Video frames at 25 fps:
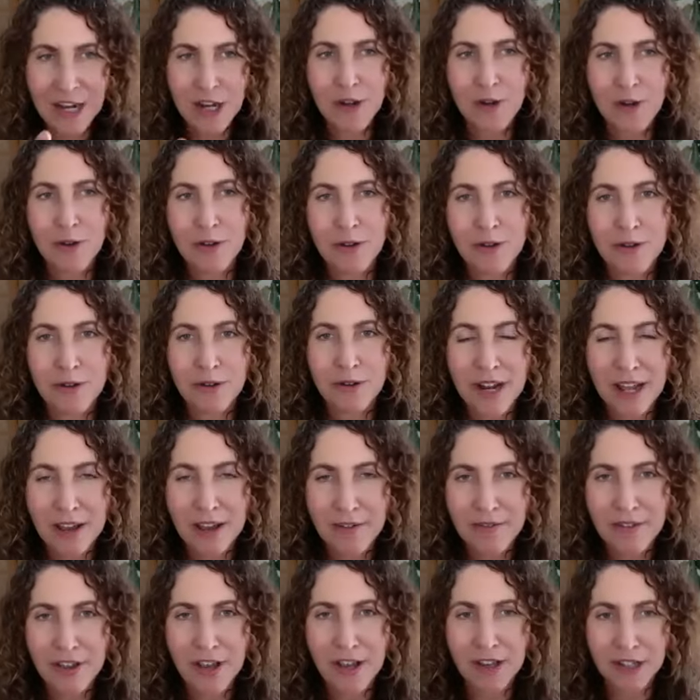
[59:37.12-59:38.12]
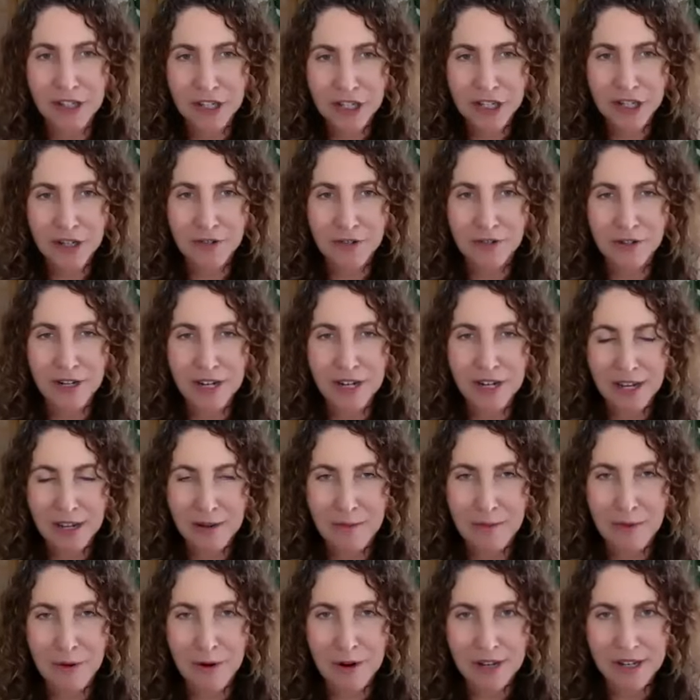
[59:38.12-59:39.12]
I know you don't have young children
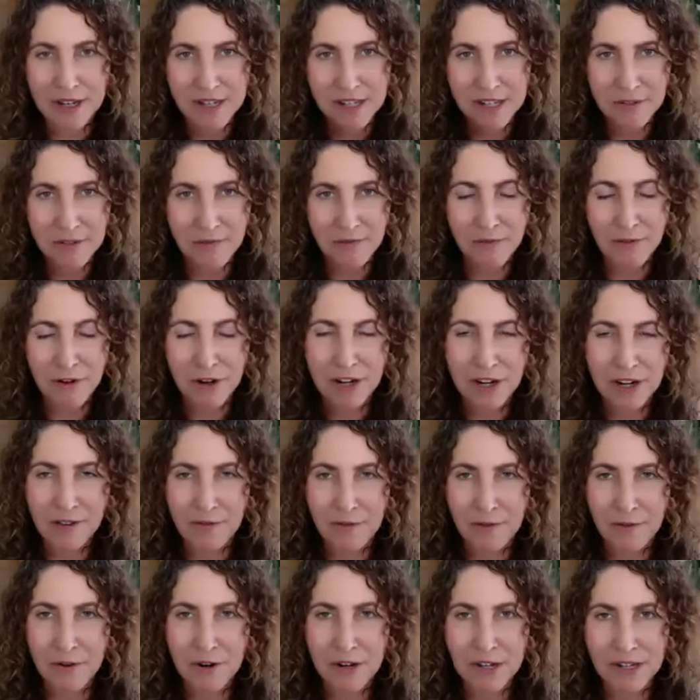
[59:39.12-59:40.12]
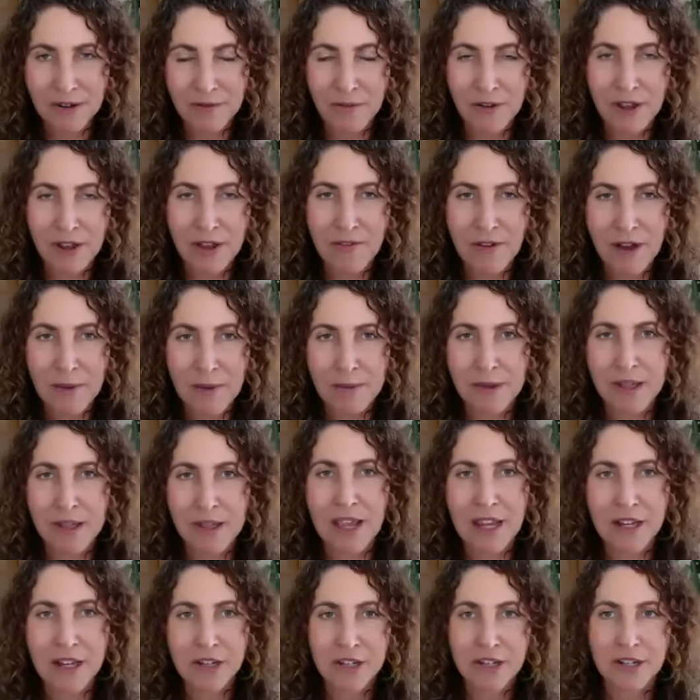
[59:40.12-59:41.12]
anymore. It's different, of course, if we have
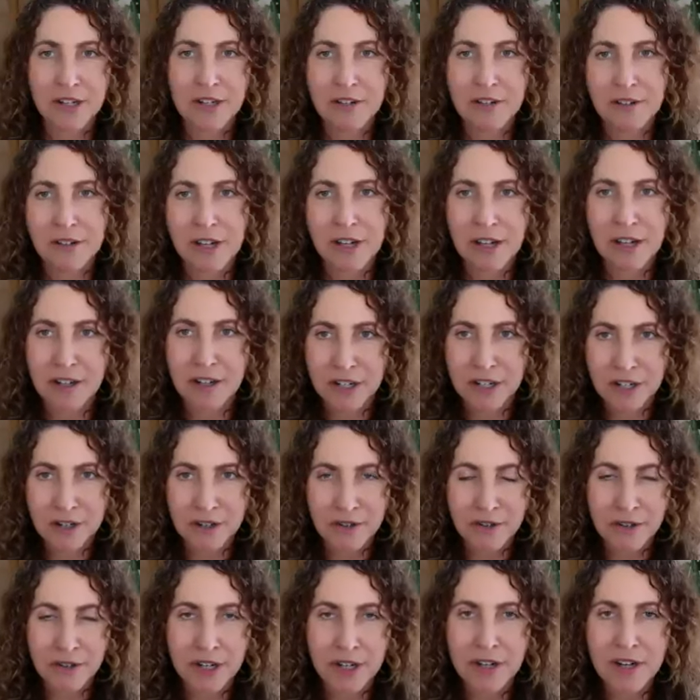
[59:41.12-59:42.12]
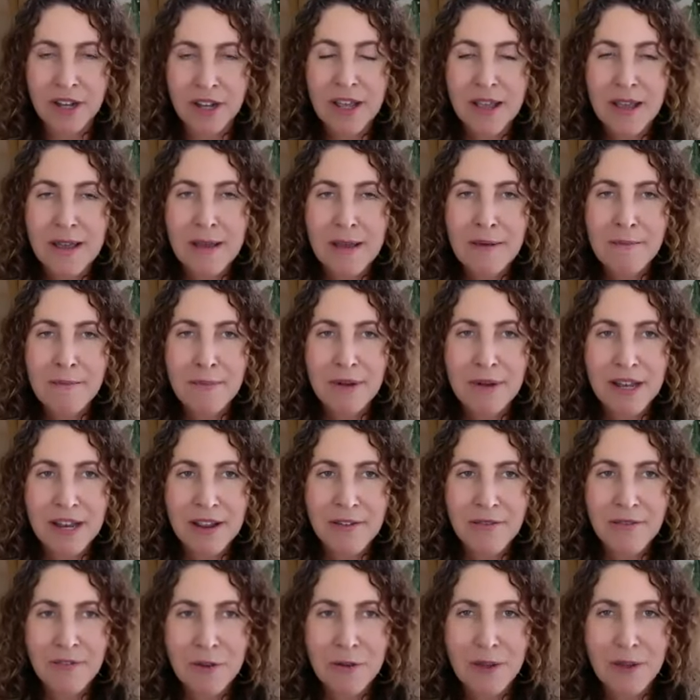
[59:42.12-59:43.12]
obligations or young children, but
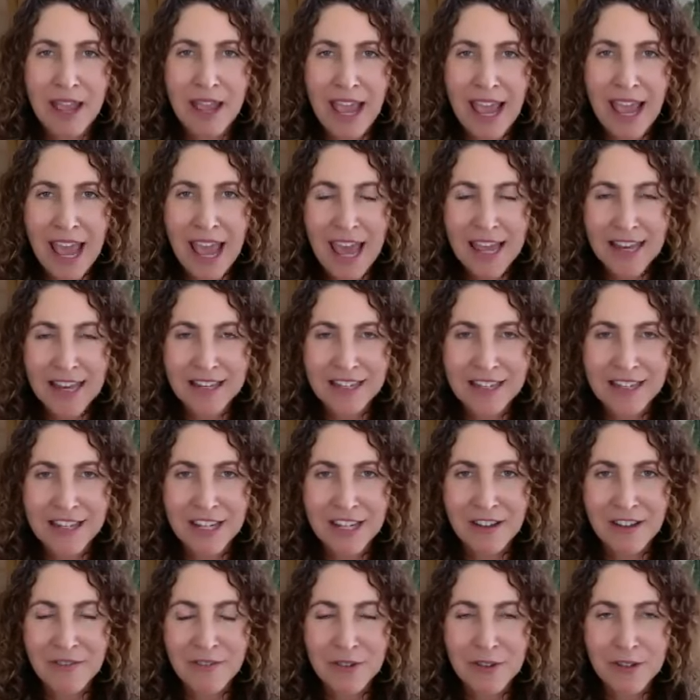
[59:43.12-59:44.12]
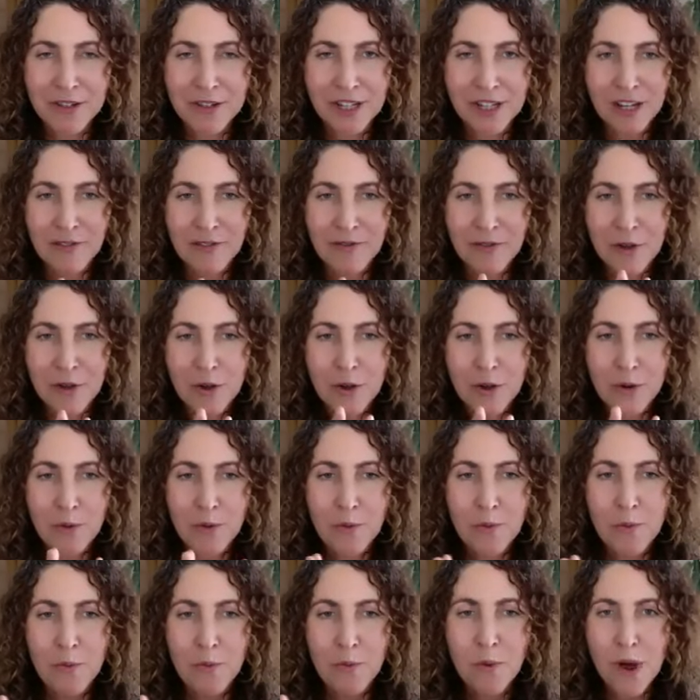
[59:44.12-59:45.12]
if you can, to give yourself
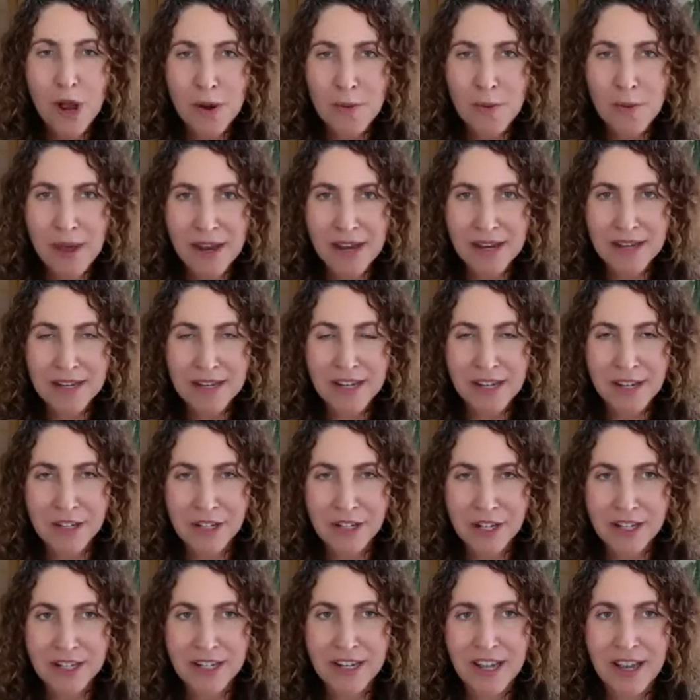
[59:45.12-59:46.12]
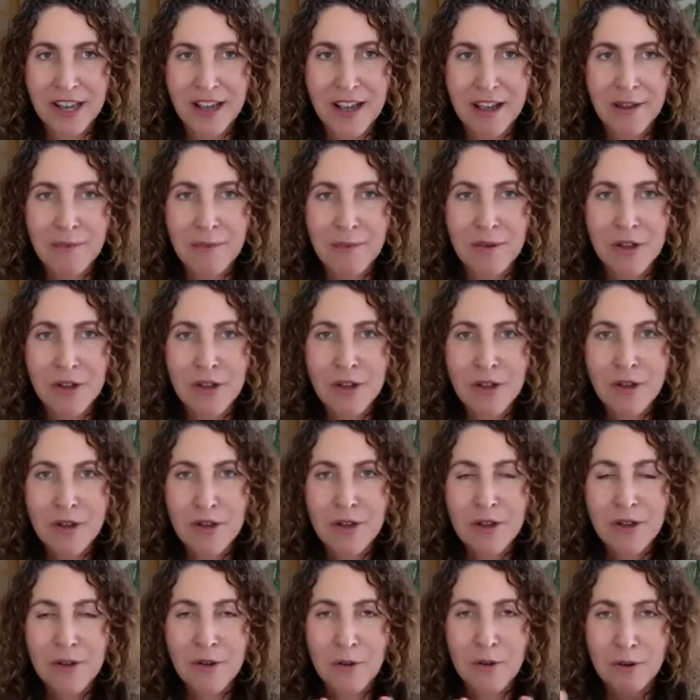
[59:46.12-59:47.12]
one meditation time
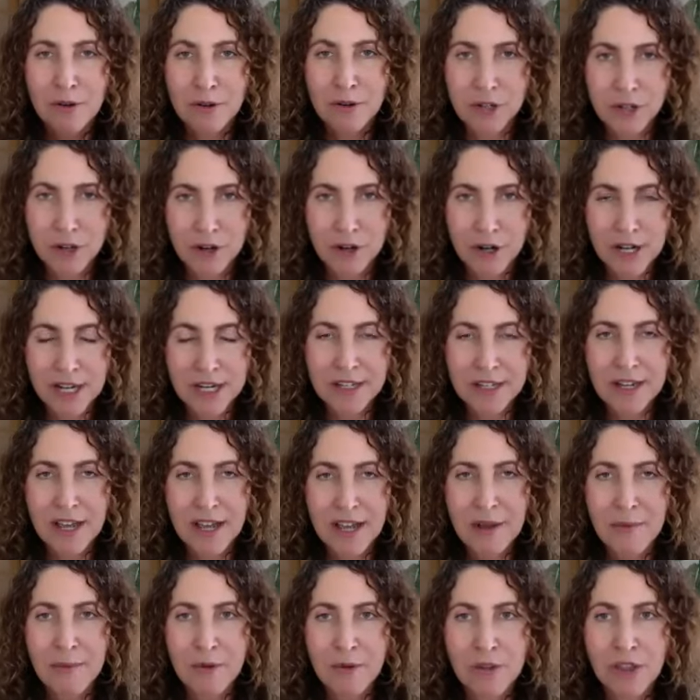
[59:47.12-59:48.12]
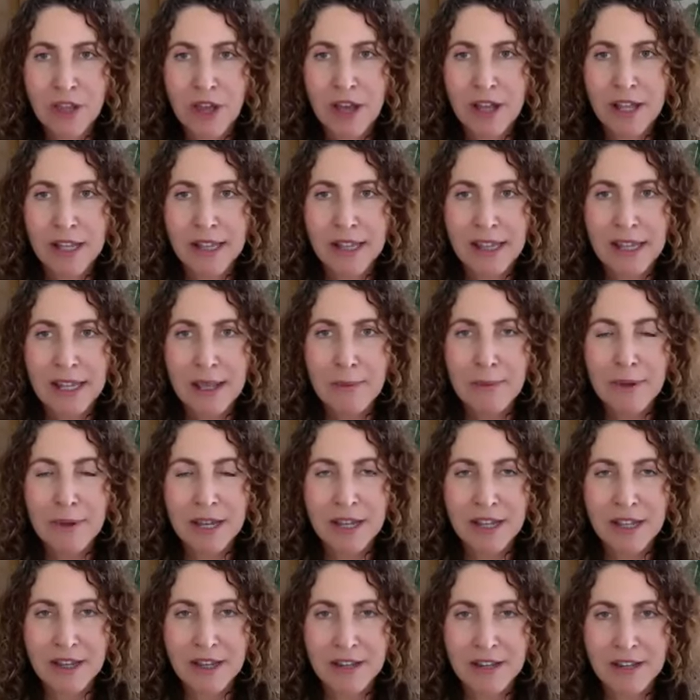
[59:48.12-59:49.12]
or journey time with
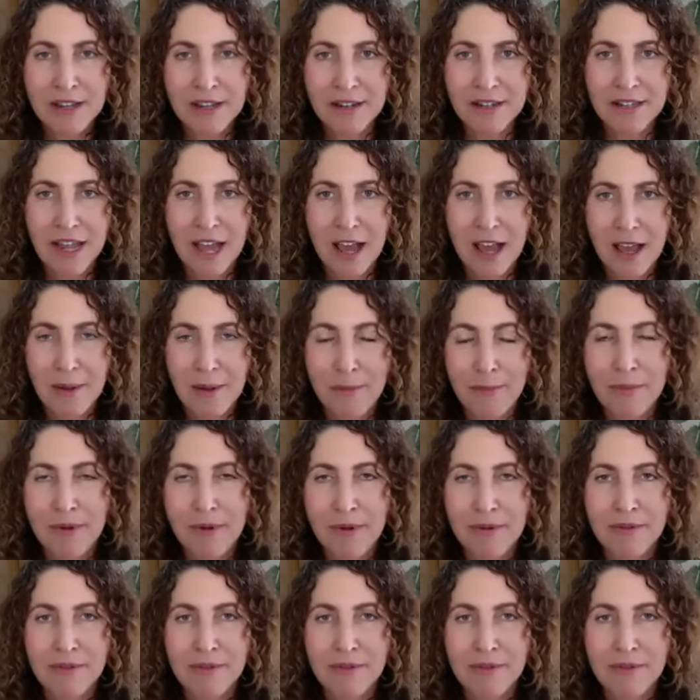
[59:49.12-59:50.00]
unlimited time.